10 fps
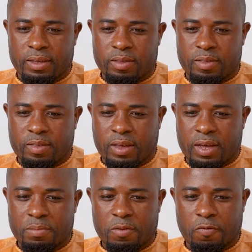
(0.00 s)
is
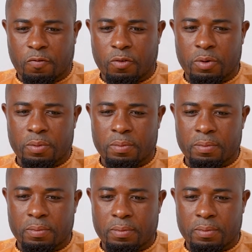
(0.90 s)
coming
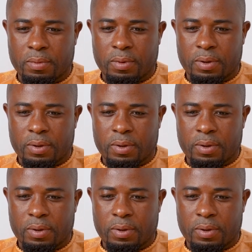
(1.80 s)
from